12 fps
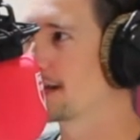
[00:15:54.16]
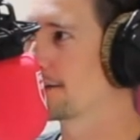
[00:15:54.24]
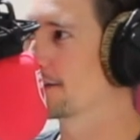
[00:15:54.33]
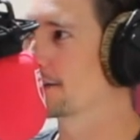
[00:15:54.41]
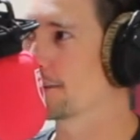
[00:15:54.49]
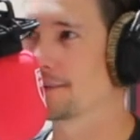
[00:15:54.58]
of
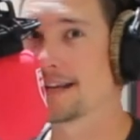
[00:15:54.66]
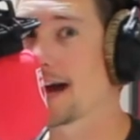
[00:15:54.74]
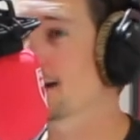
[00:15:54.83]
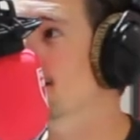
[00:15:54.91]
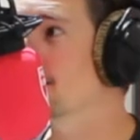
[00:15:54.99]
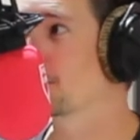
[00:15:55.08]
the time.
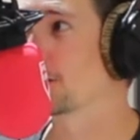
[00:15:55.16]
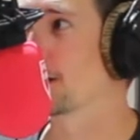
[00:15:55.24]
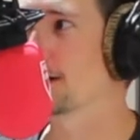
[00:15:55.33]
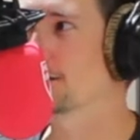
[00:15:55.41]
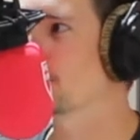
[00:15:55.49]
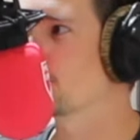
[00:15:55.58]
Nani's got
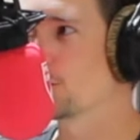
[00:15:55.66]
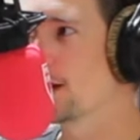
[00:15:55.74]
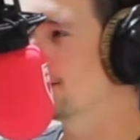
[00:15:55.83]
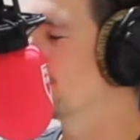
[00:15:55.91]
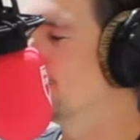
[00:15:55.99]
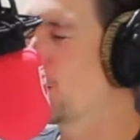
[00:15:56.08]
it.
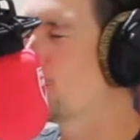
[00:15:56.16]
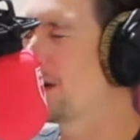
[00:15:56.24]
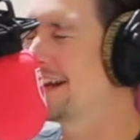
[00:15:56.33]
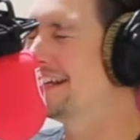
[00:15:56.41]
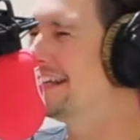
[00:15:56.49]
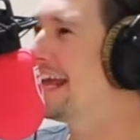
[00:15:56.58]
It's
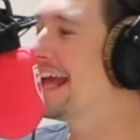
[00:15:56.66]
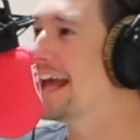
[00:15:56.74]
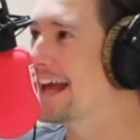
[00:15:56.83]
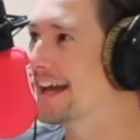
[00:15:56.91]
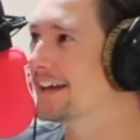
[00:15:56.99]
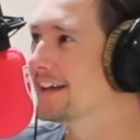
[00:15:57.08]
nowhere
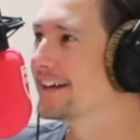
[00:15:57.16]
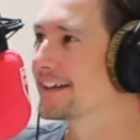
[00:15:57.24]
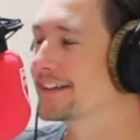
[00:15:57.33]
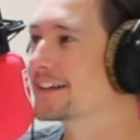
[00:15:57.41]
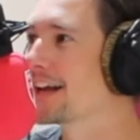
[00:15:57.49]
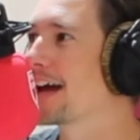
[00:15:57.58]
near
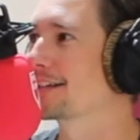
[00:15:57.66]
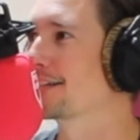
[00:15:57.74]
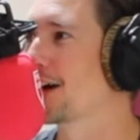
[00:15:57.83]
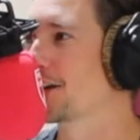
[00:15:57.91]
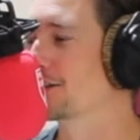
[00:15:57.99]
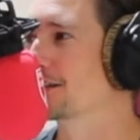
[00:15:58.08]
the
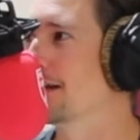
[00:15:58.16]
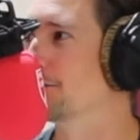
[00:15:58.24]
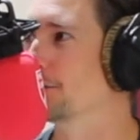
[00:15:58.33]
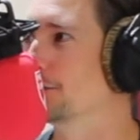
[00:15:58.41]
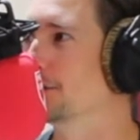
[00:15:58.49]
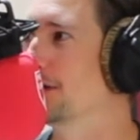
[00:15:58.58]
Castellanos
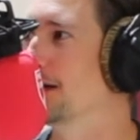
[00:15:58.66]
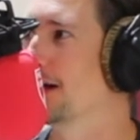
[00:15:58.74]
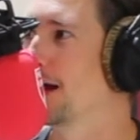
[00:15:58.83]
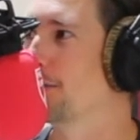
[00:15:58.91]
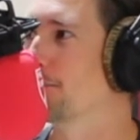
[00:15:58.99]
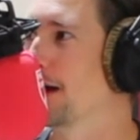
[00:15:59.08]
level.
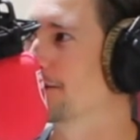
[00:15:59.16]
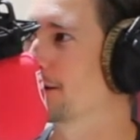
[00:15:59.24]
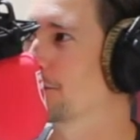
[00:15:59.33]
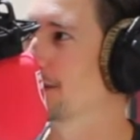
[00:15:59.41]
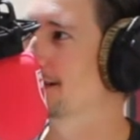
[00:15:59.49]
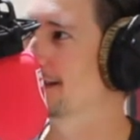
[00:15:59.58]
But I think
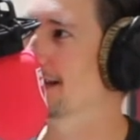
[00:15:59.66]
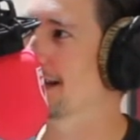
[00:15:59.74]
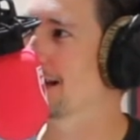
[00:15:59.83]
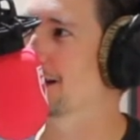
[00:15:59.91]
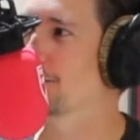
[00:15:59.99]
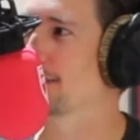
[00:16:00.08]
we see it
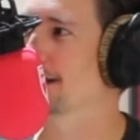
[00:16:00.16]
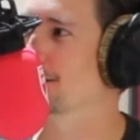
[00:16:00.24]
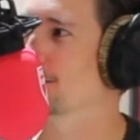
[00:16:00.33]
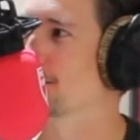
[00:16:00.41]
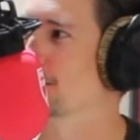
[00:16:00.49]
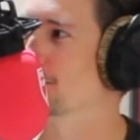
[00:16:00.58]
a little bit
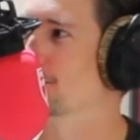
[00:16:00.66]
too much from